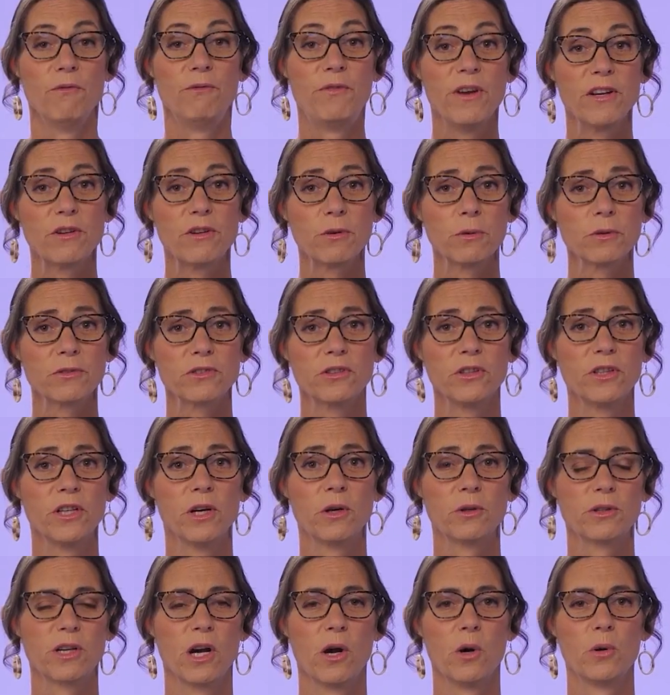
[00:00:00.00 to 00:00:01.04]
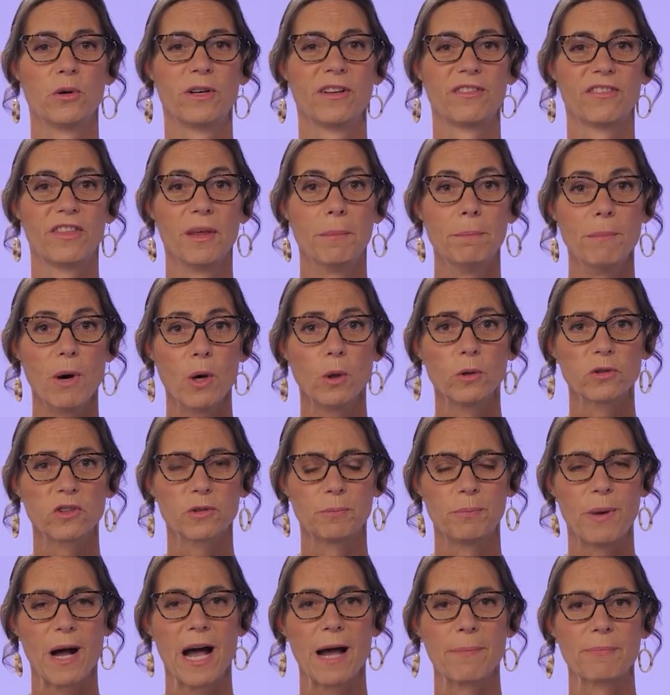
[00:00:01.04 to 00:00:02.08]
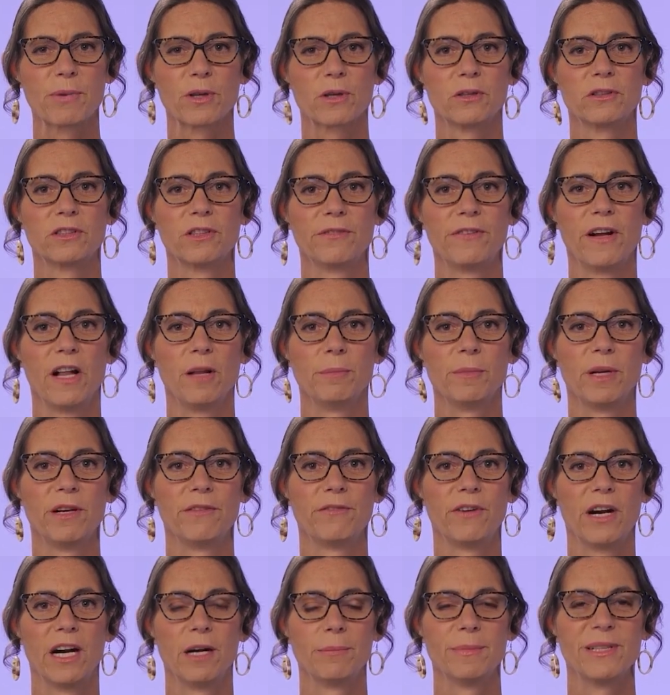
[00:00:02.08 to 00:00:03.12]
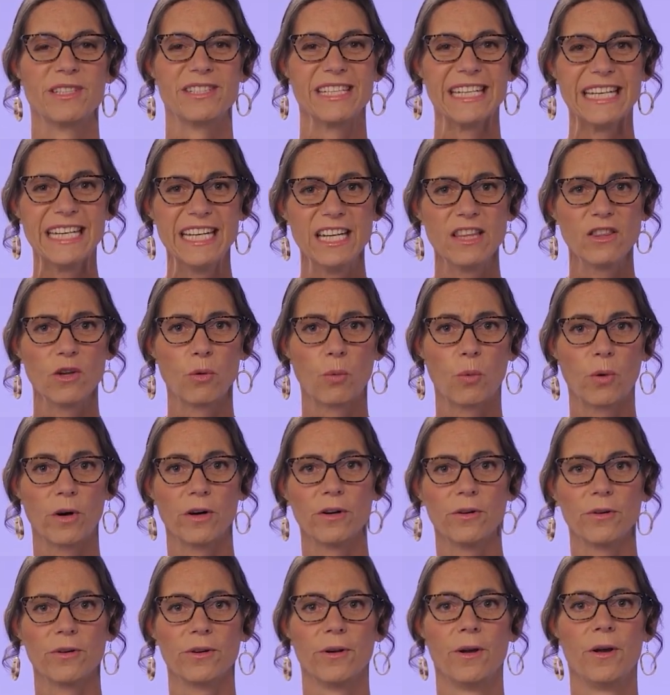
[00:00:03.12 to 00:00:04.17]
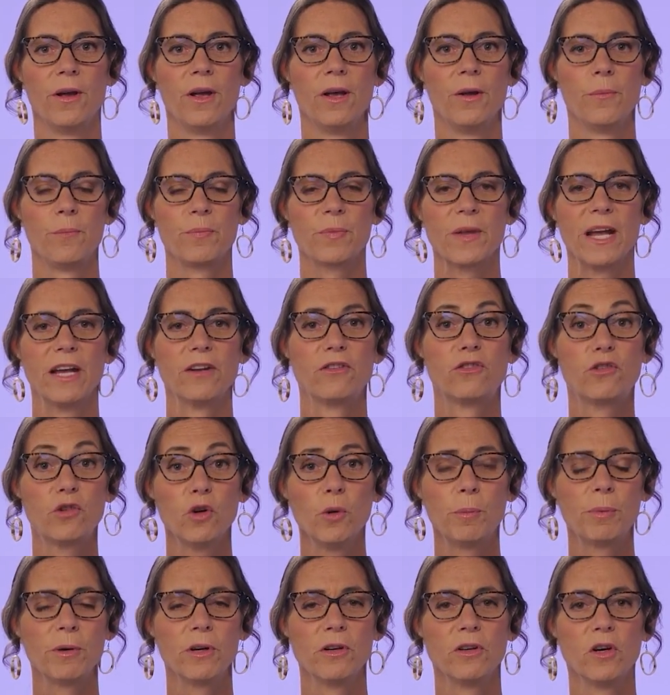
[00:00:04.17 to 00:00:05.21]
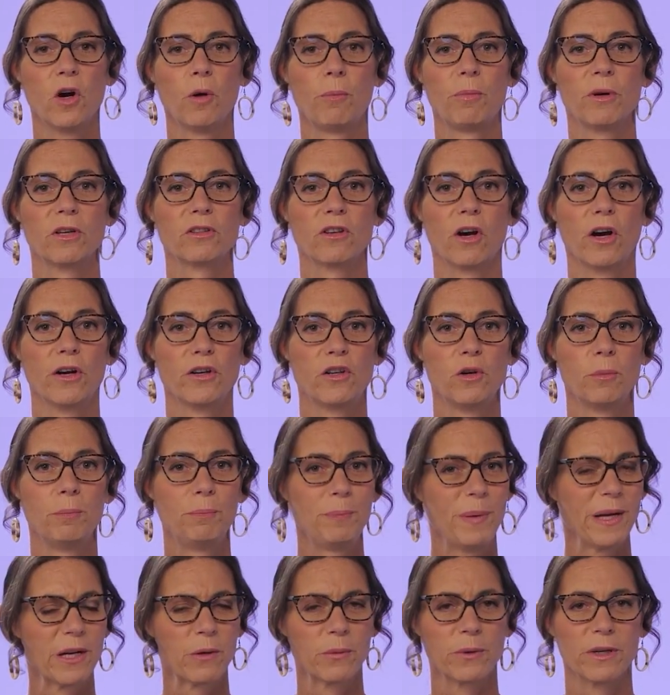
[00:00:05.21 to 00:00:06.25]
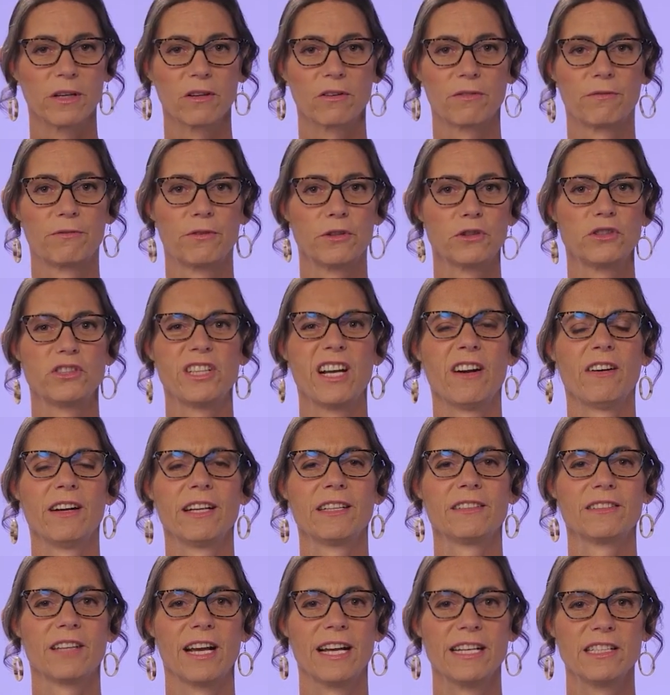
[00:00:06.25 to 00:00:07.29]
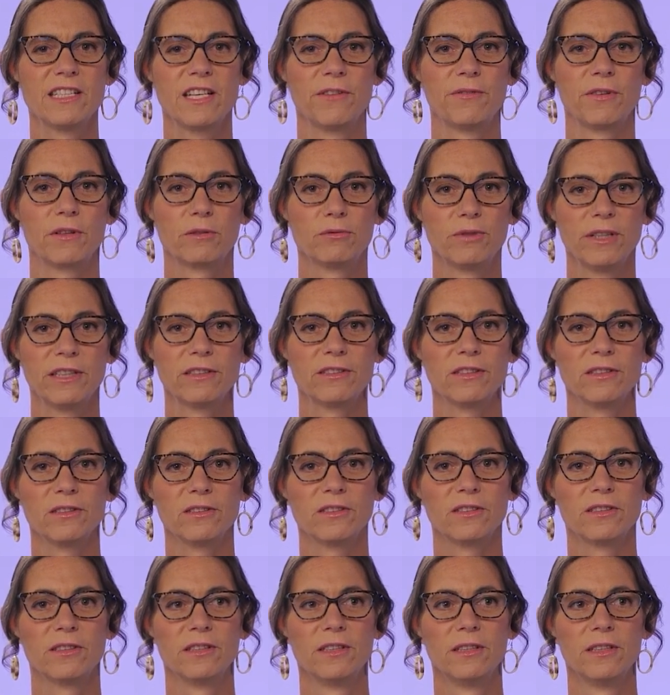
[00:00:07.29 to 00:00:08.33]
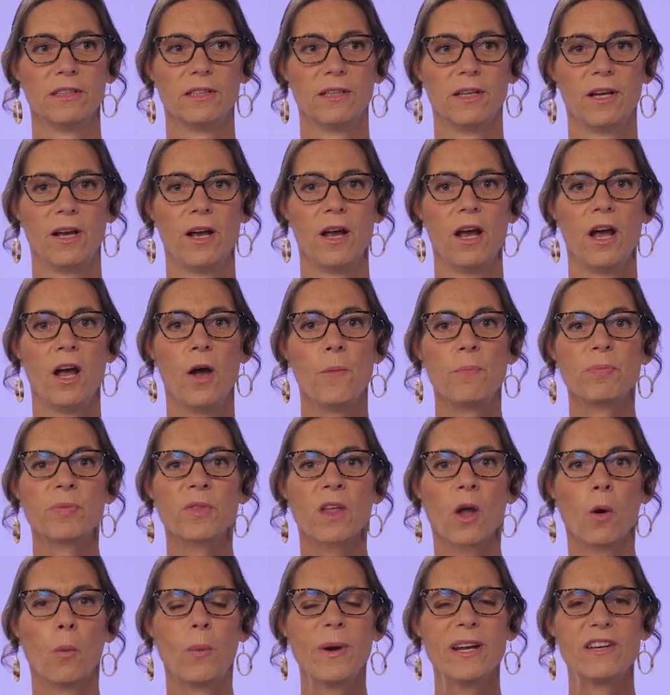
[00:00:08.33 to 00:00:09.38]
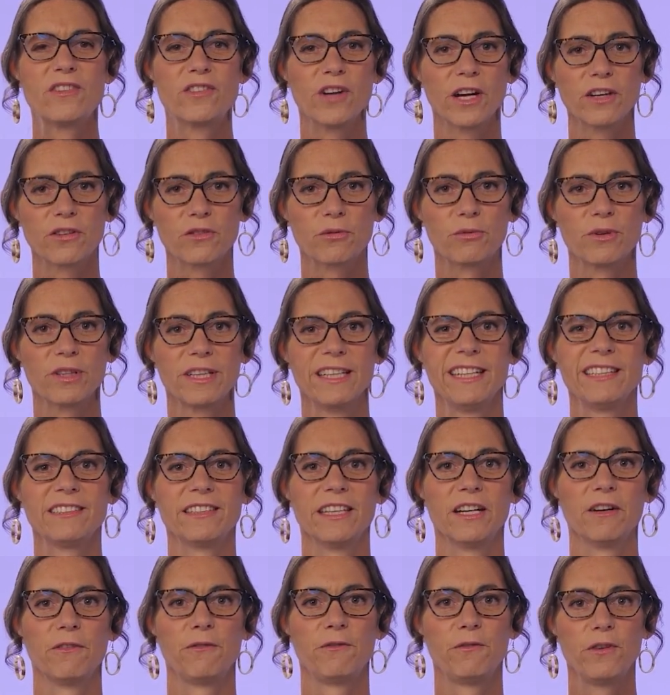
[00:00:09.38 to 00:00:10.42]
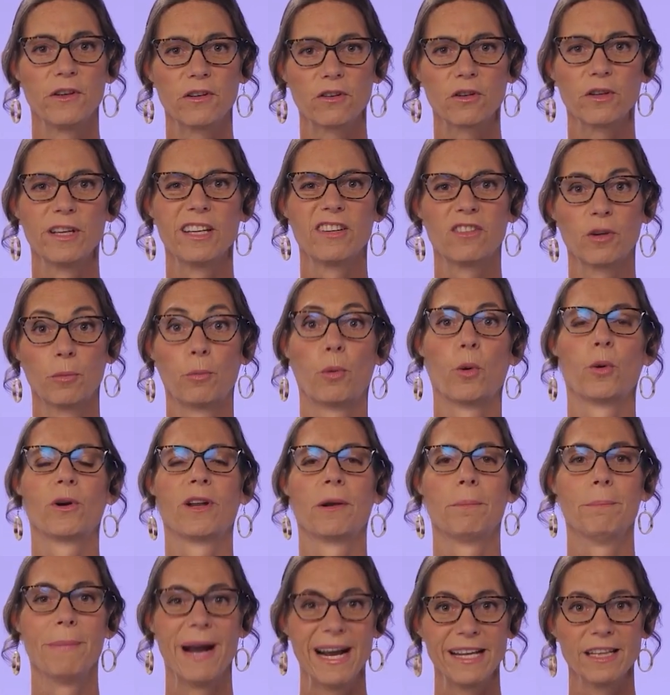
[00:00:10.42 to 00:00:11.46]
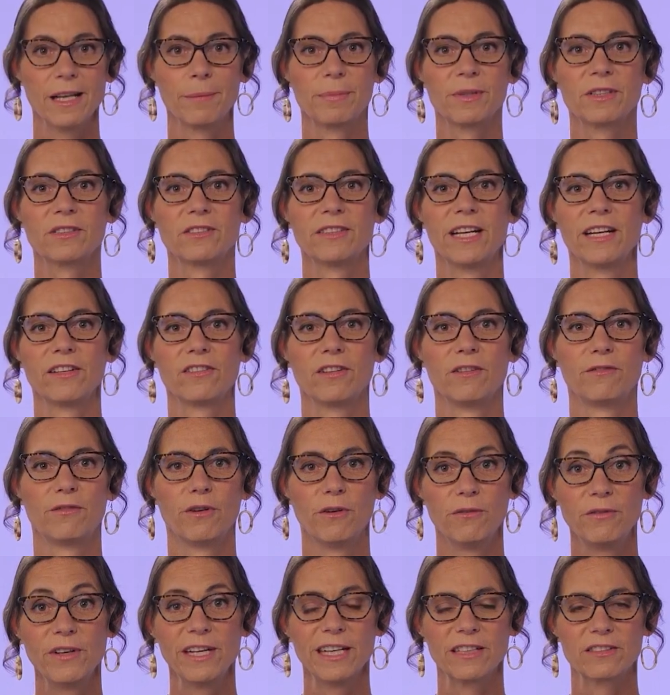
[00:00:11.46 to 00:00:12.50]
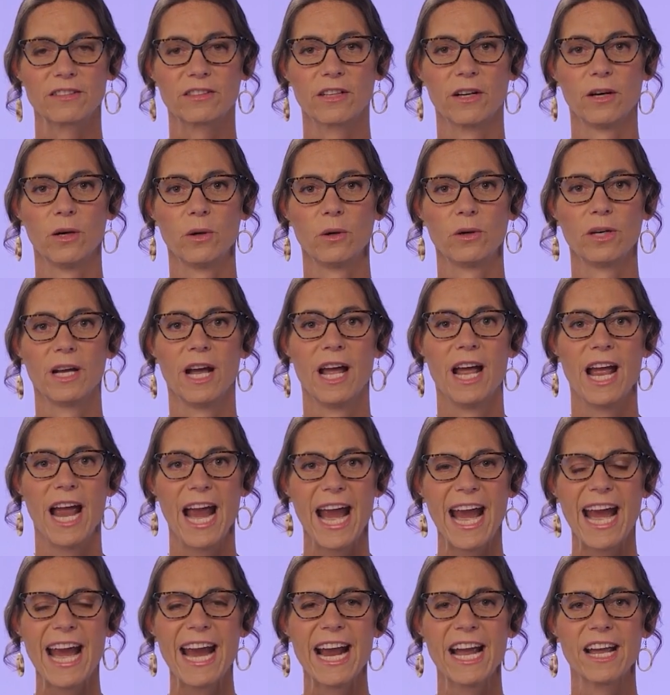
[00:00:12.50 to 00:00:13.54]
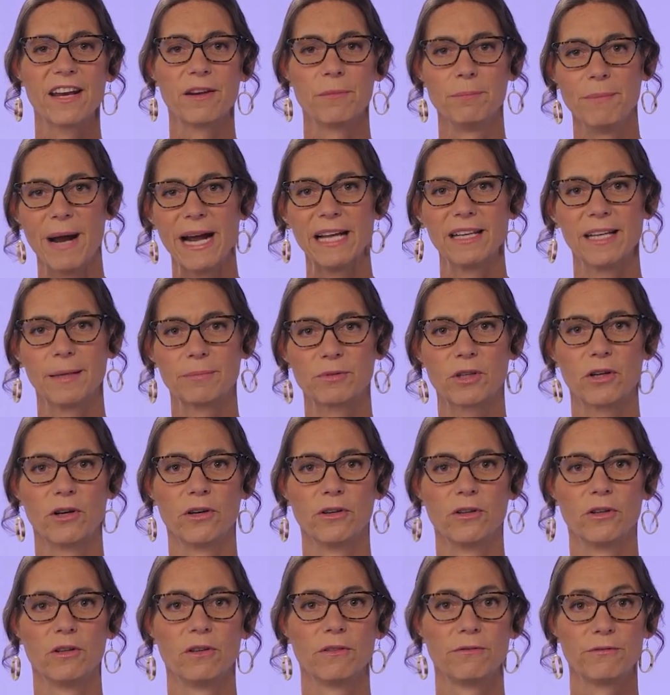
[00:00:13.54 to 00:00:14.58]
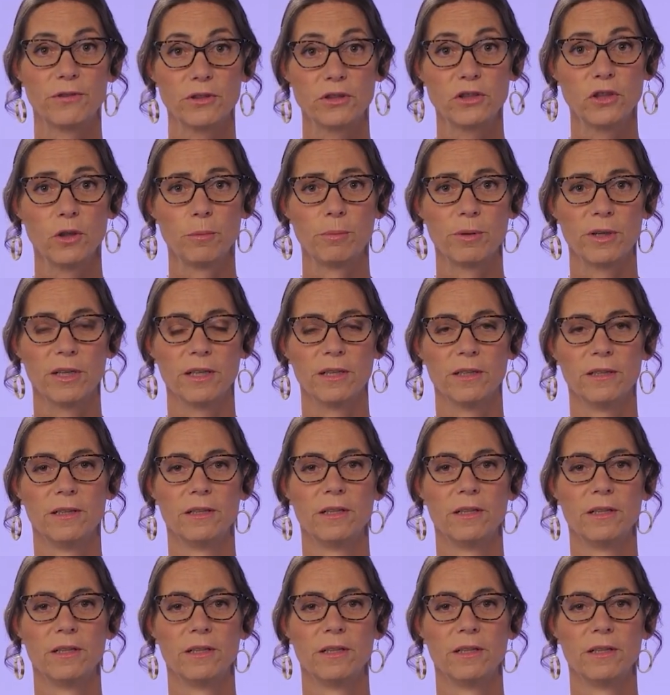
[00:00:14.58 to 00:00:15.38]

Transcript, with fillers: Visual Studio Code is the most popular development environment in the world, and Jupyter Notebooks are ubiquitous for sharing scientific research. We just released an officially supported MATLAB extension for VS Code and MATLAB kernel for Jupyter.